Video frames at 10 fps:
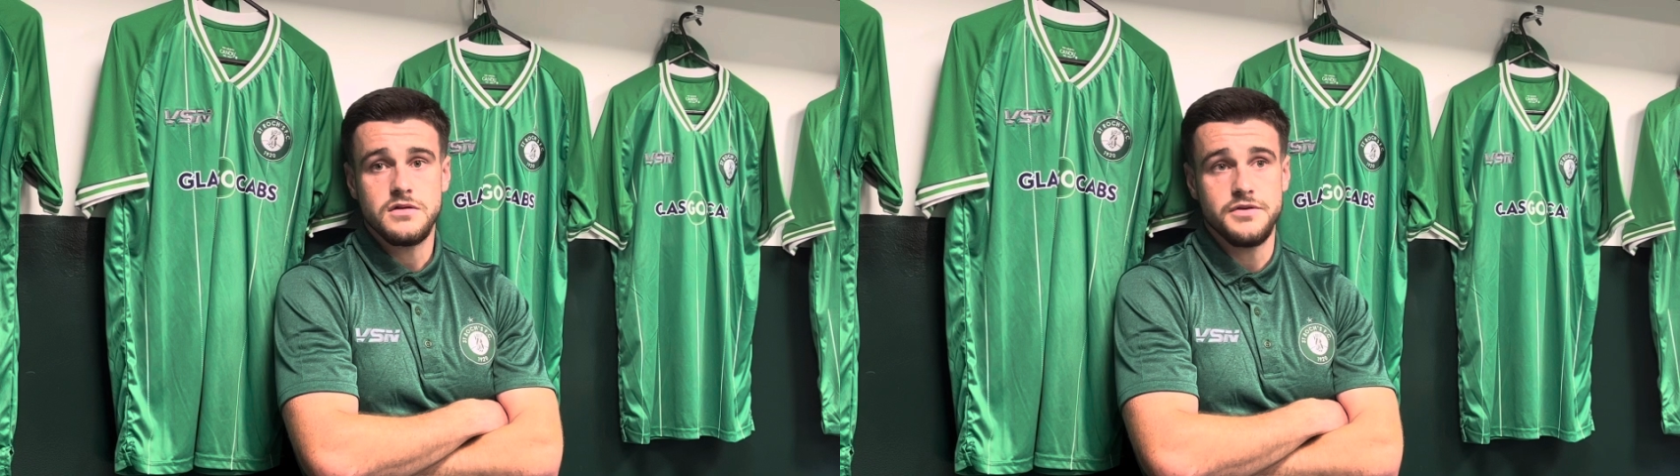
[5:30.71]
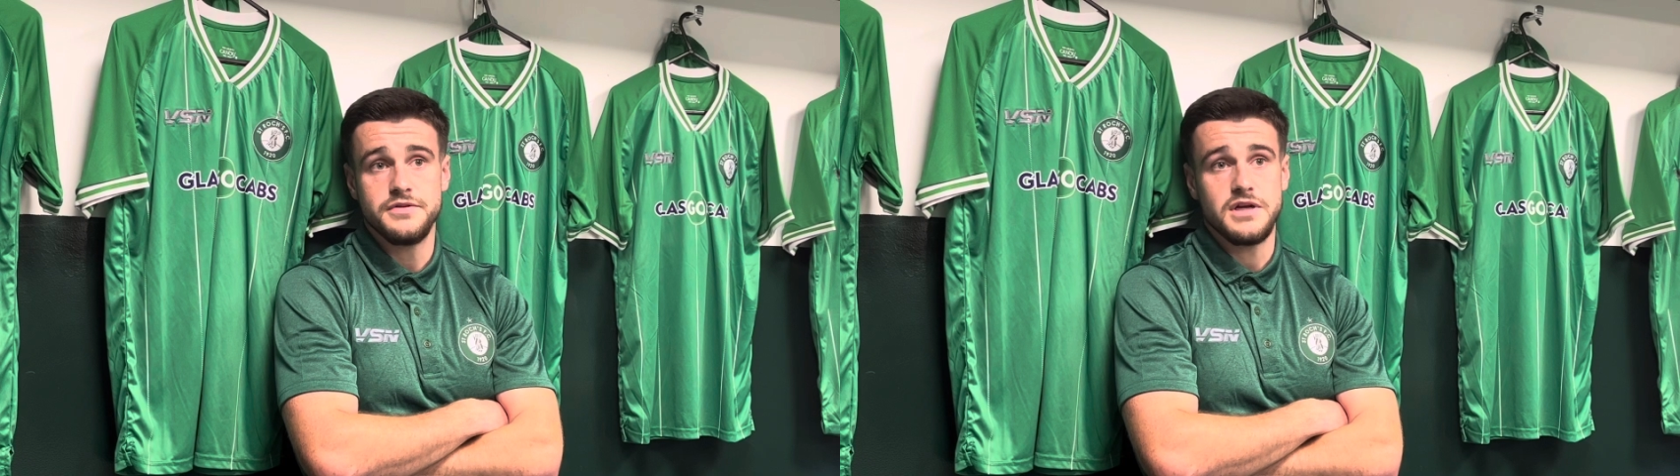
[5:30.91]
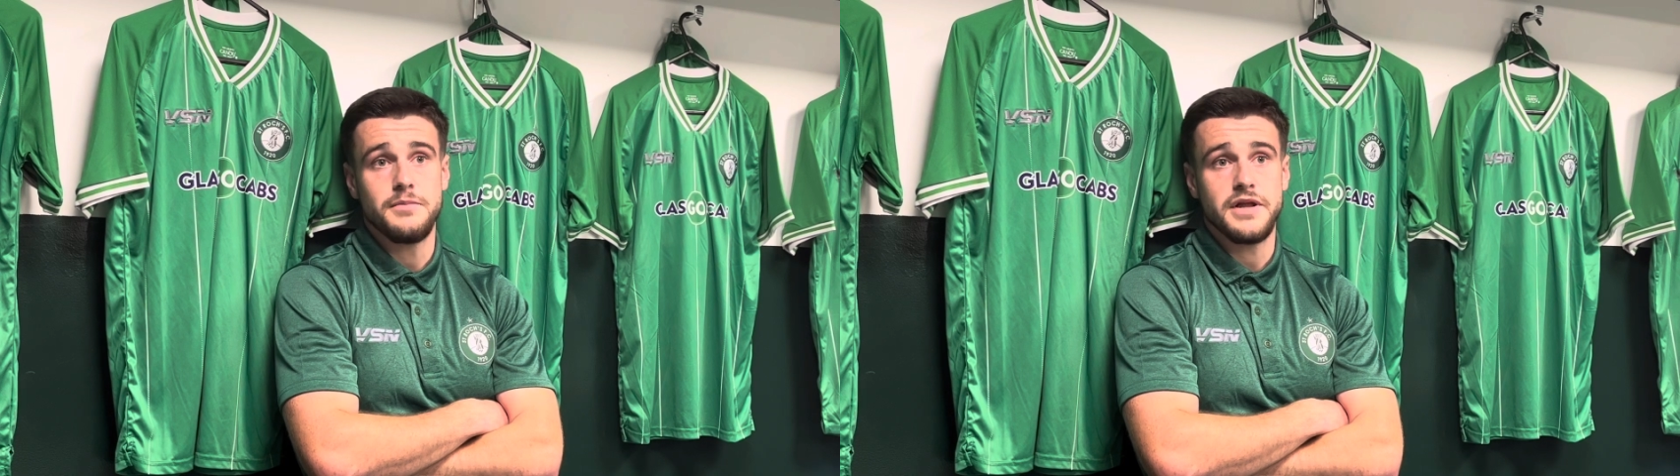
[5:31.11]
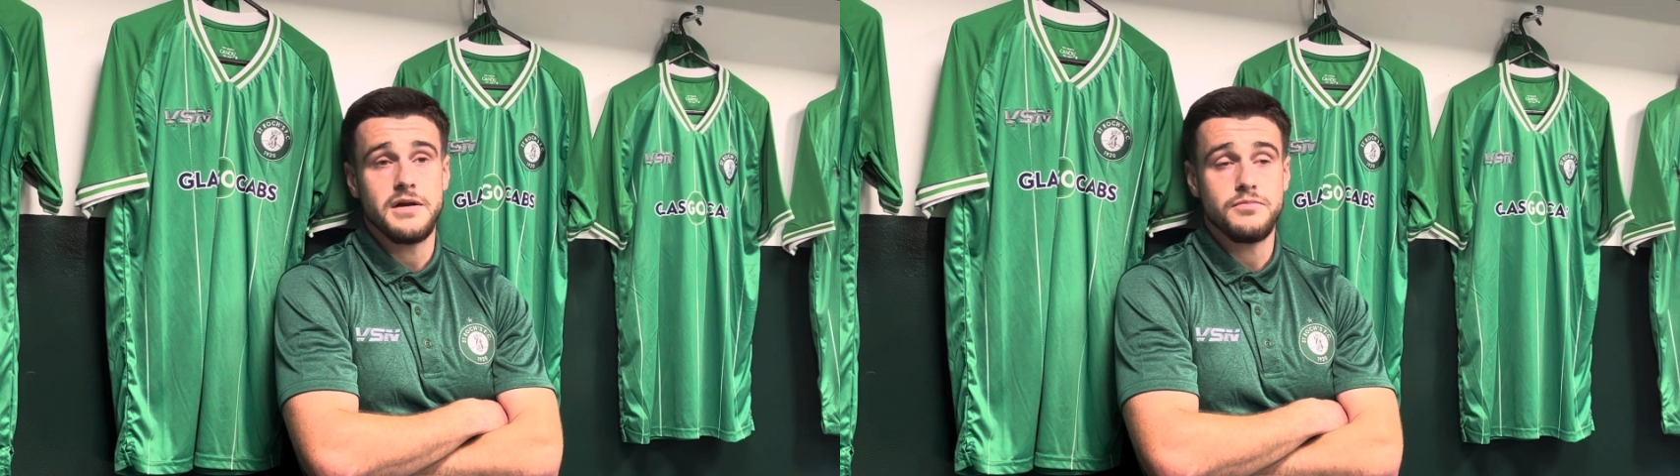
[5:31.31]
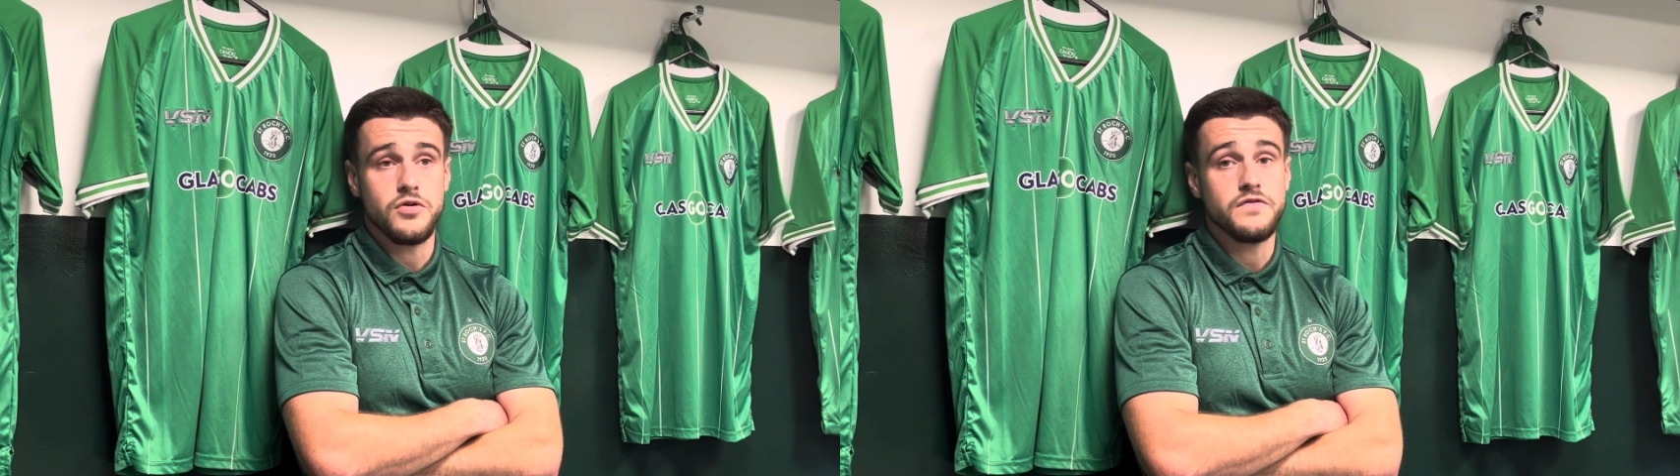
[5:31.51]
it was a breaking
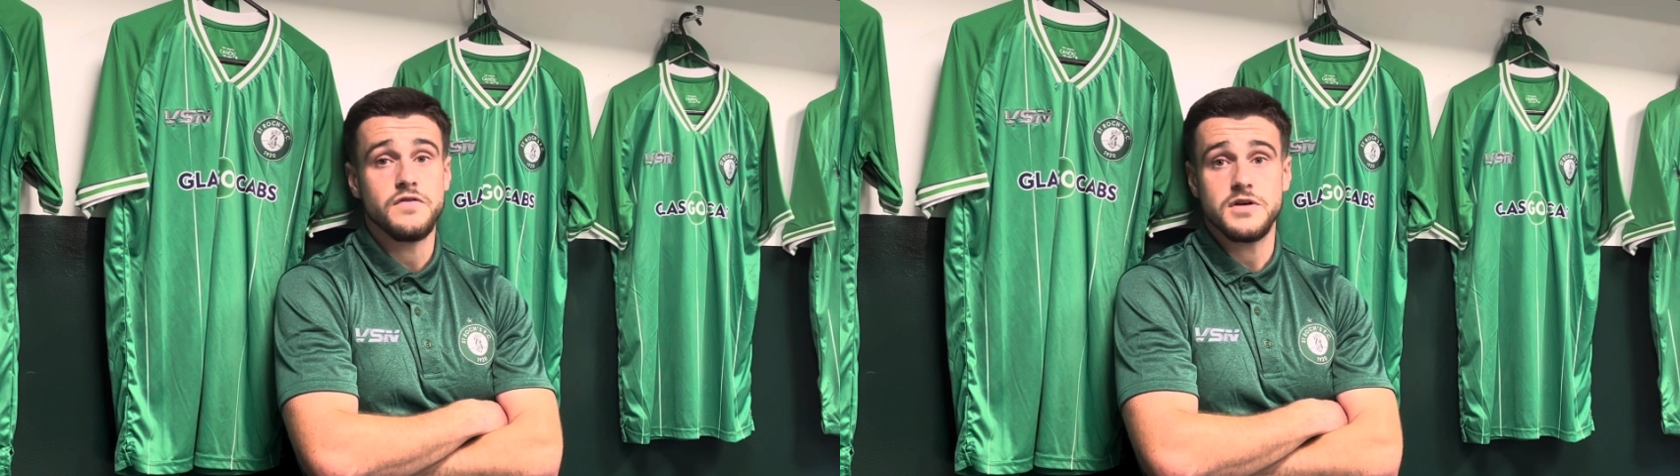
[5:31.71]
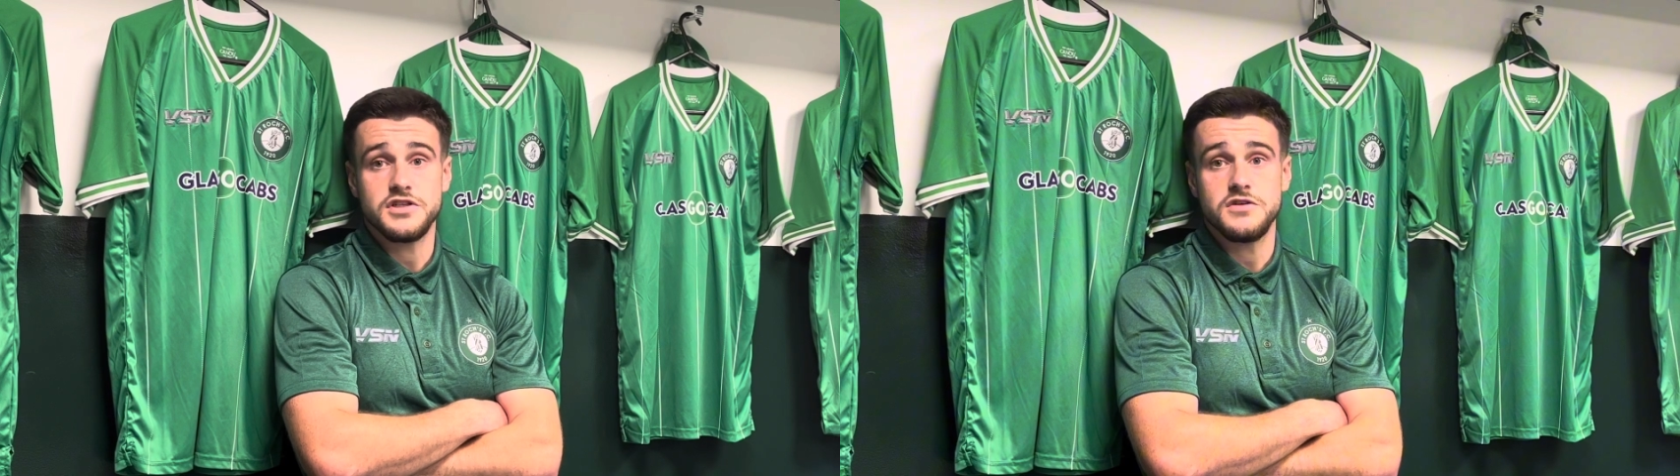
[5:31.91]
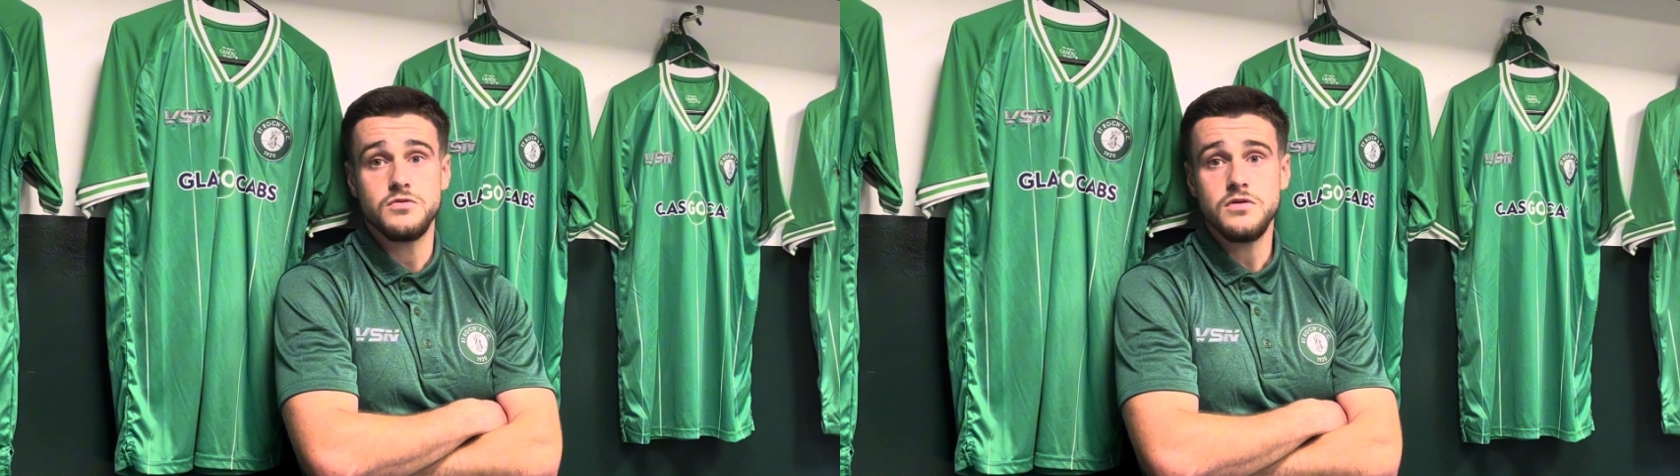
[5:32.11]
point for myself,